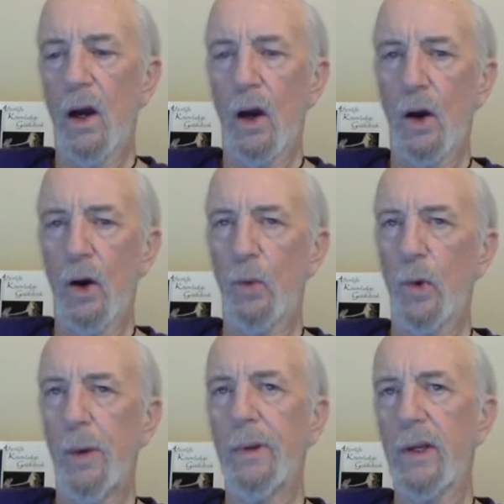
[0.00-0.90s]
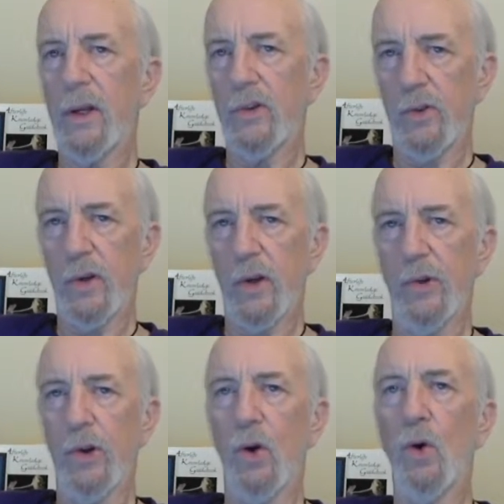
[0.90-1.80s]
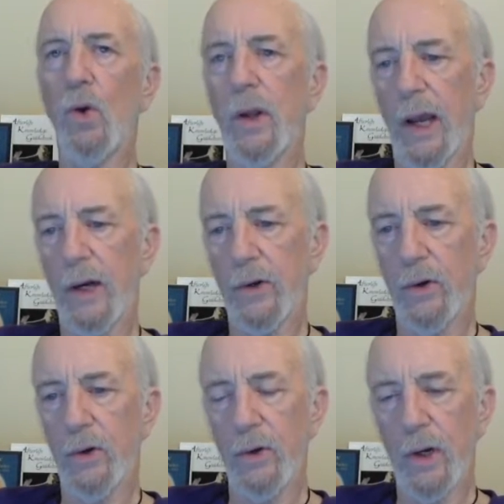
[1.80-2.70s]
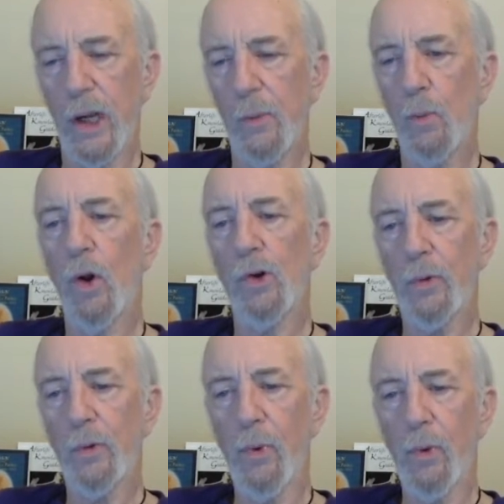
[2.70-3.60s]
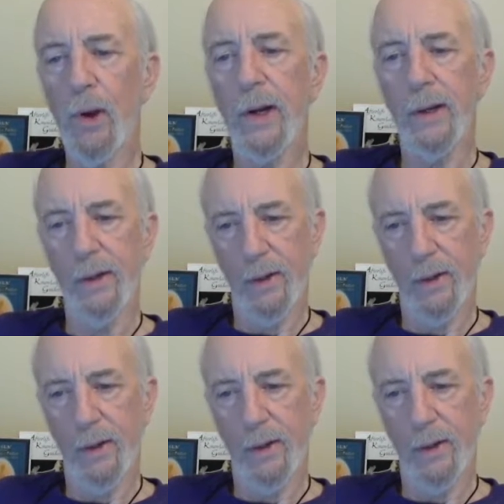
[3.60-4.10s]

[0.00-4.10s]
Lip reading: are reminiscent of an old actor named Walter Brennan.